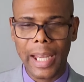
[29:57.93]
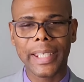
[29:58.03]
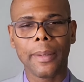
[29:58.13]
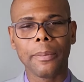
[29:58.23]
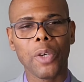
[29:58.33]
"I
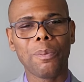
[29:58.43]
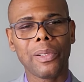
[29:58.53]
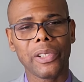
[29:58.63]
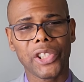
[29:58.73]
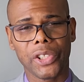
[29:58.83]
am your
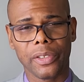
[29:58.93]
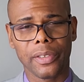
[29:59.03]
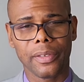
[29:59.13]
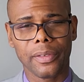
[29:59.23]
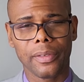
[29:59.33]

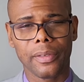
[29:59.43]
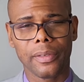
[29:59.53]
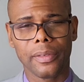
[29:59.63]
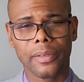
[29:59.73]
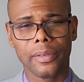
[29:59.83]
portion,
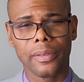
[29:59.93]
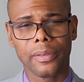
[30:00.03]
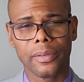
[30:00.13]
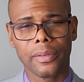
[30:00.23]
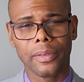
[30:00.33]

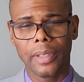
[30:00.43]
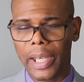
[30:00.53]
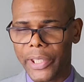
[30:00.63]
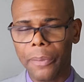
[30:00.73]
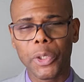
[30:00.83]

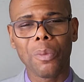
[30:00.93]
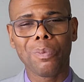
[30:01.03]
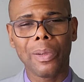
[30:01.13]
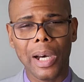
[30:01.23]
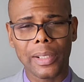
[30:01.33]
I am your
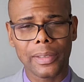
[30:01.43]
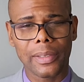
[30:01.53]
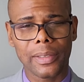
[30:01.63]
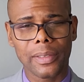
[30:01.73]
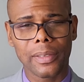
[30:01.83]
part,
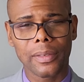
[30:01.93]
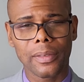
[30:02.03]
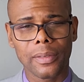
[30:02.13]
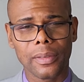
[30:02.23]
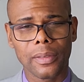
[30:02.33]

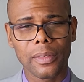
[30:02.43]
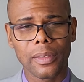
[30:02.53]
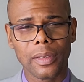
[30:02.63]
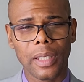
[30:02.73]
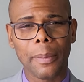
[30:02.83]

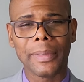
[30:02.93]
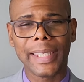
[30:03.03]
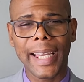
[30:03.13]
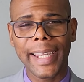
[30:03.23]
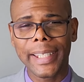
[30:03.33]
I'm
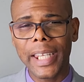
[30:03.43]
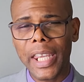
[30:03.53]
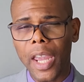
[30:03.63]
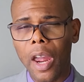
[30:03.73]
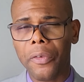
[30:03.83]
thine
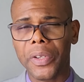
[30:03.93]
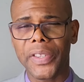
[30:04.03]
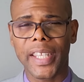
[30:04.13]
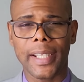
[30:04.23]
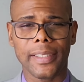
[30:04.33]

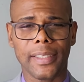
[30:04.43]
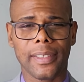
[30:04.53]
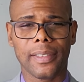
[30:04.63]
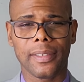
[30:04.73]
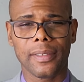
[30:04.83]

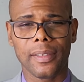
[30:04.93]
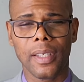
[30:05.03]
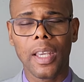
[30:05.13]
inheritance.